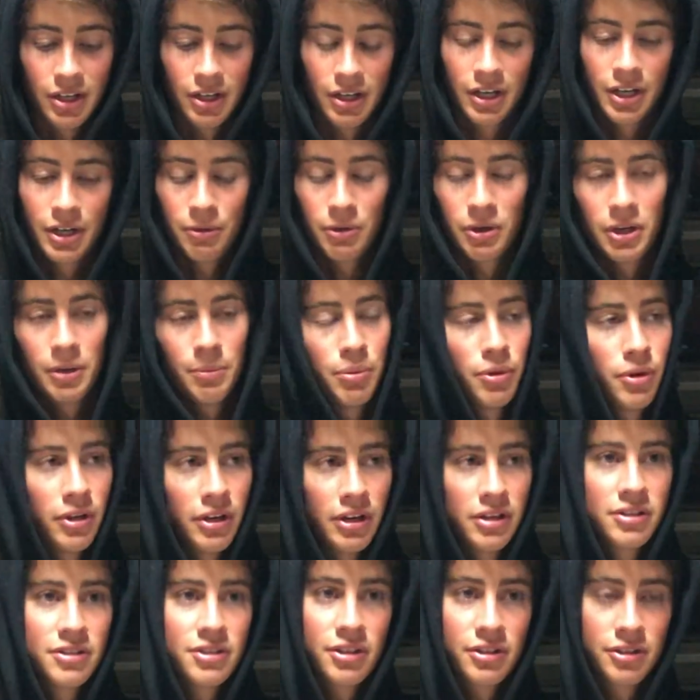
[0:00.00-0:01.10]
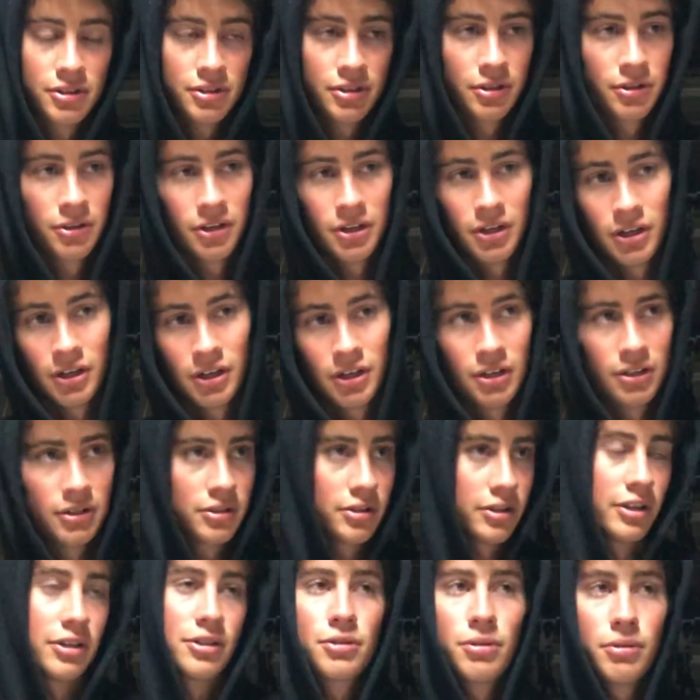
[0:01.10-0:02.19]
Anyway, pull out a 60-degree, hit it to
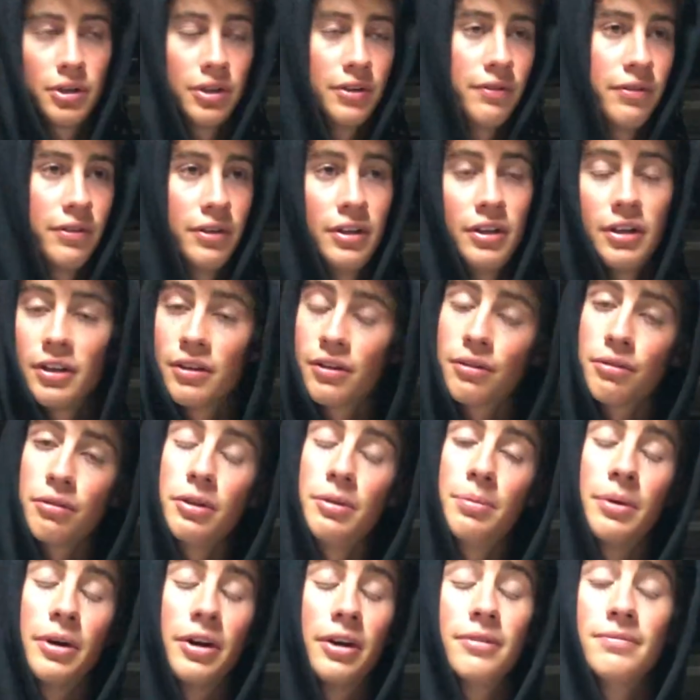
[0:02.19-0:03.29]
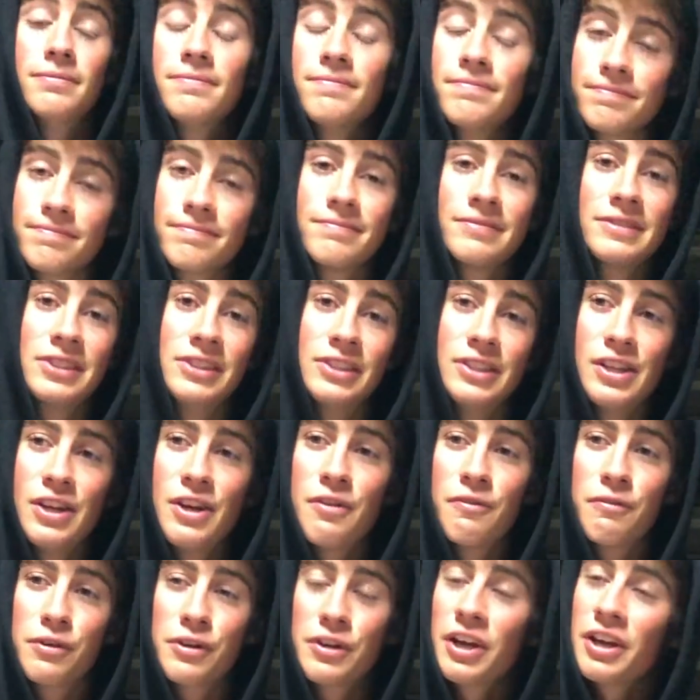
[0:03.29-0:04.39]
like 20 feet, and 3-putt
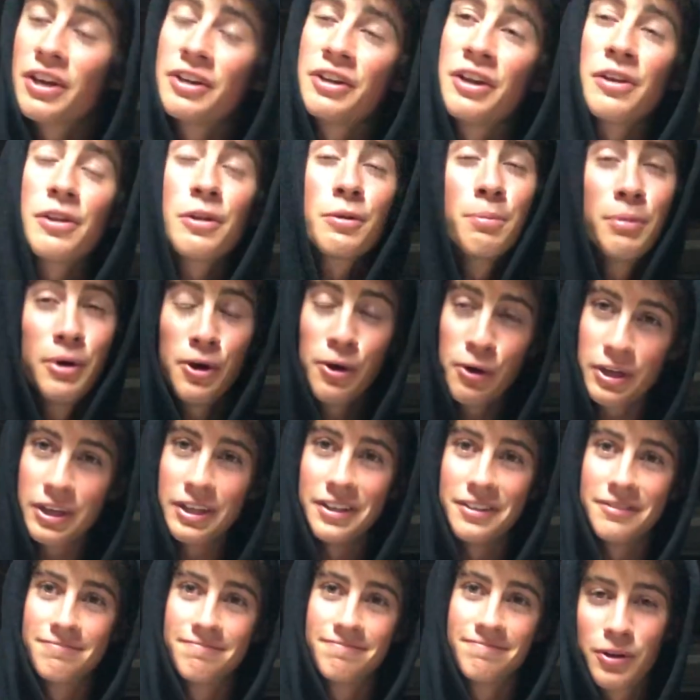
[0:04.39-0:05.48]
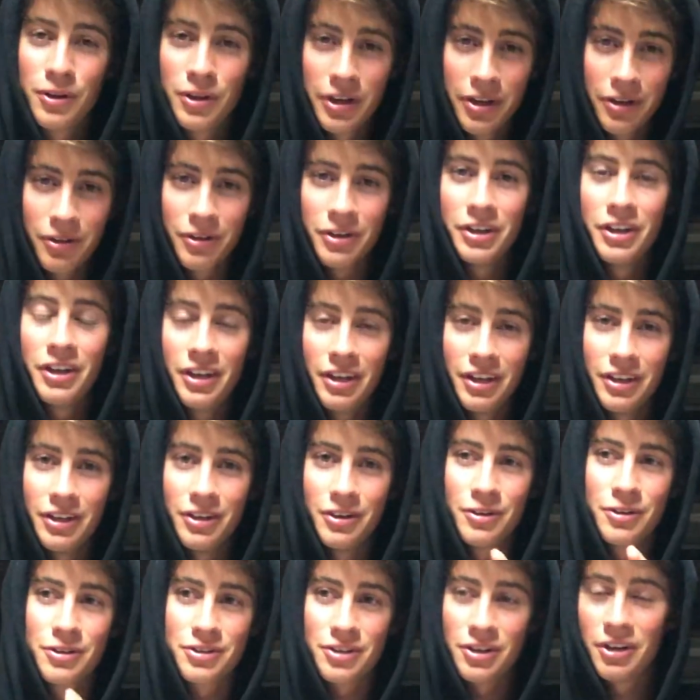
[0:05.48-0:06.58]
for yet another bogey. Clearly,
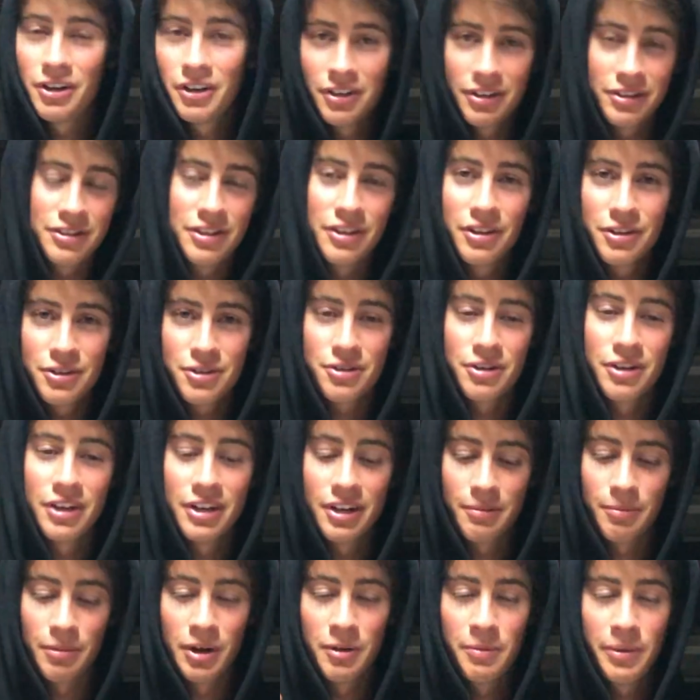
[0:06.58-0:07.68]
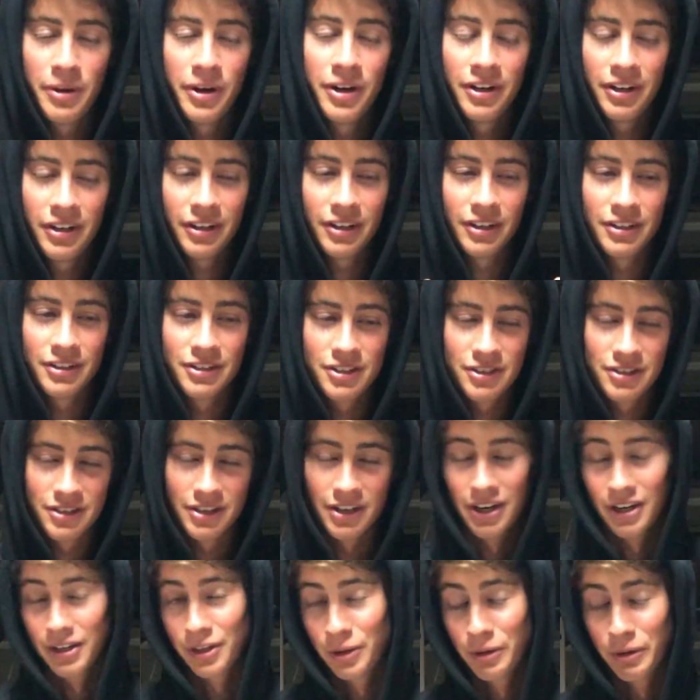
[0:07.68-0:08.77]
you're starting to see the trend. My putting is just
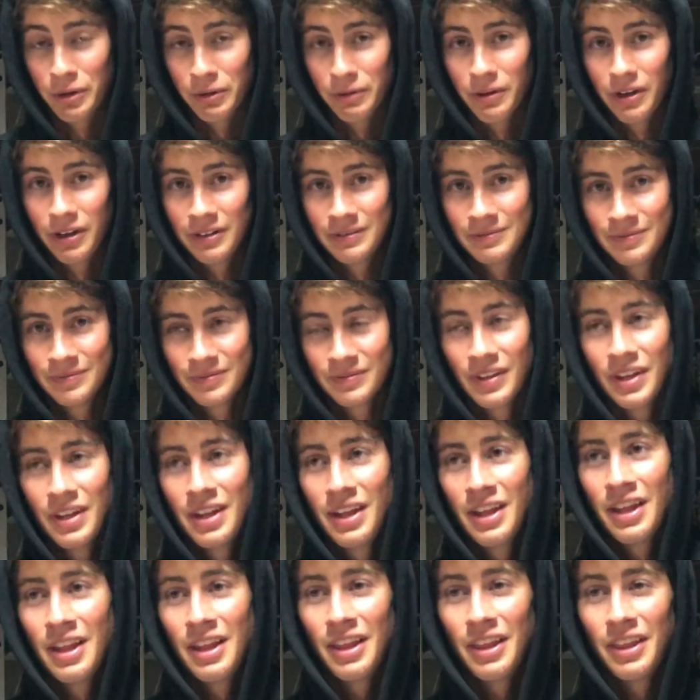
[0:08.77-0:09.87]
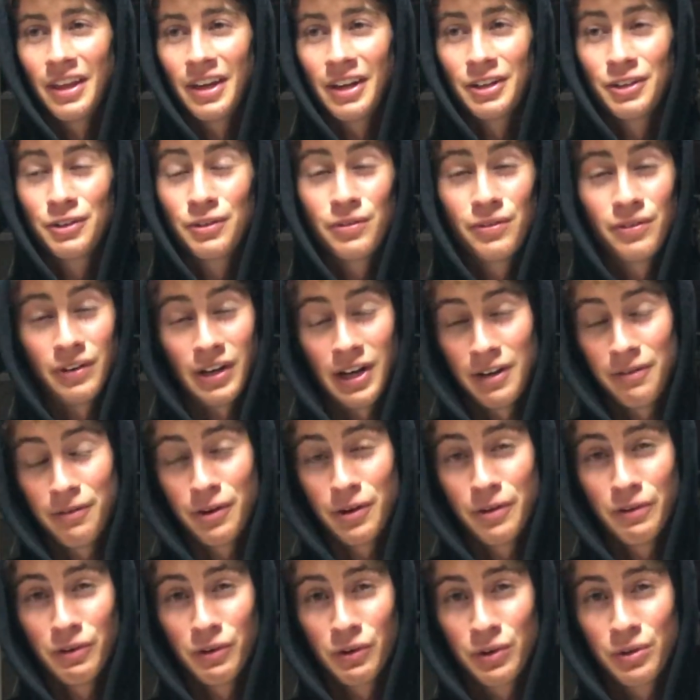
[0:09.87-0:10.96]
not going well. That is 5
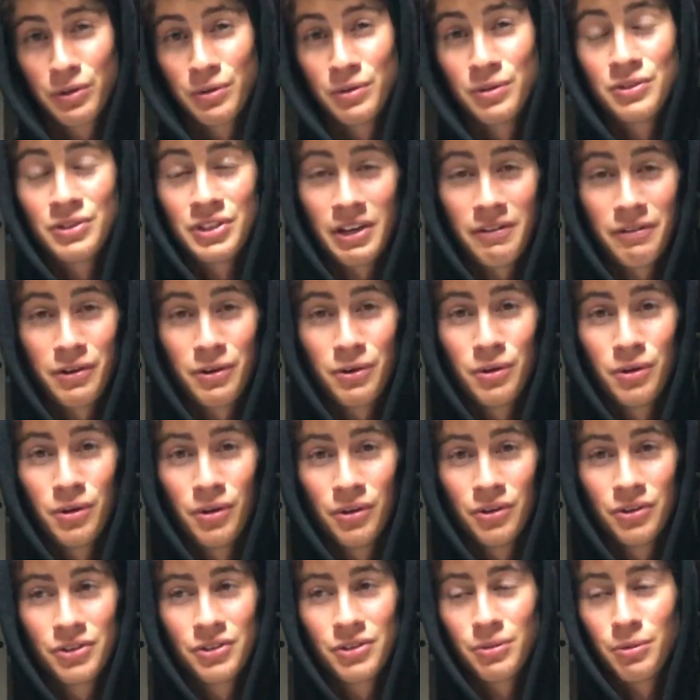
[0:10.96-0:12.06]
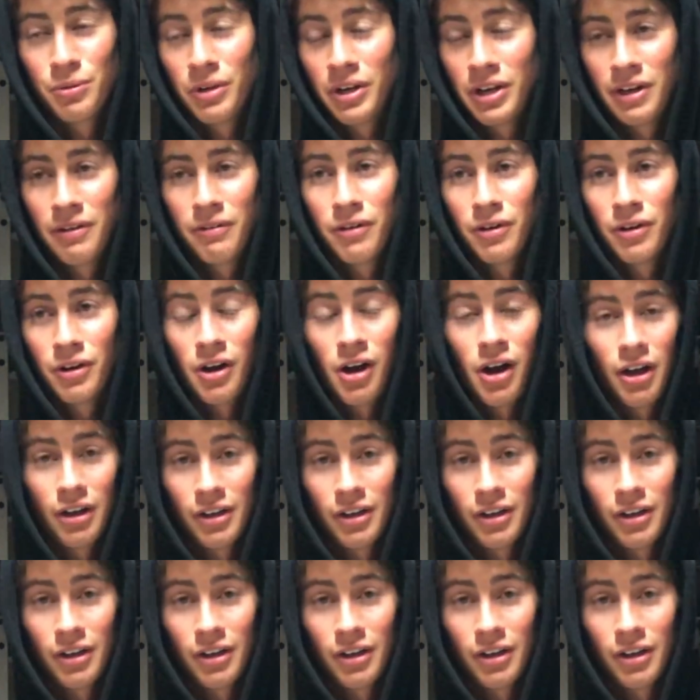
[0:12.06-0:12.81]
over through 7 holes, whatever.